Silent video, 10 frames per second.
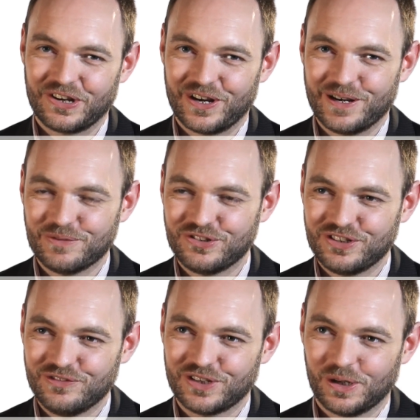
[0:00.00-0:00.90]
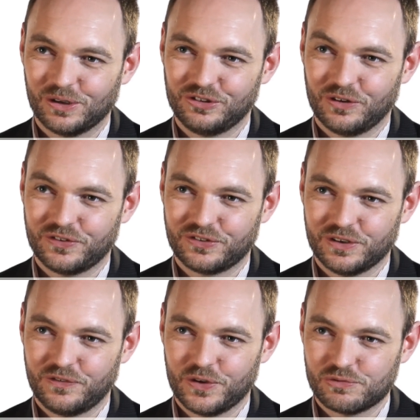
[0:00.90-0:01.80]
I am the Chief Technology Officer
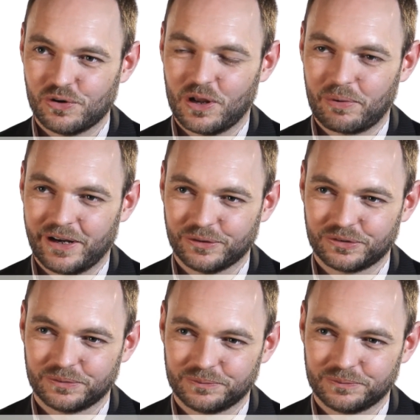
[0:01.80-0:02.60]
for the Royal Opera House.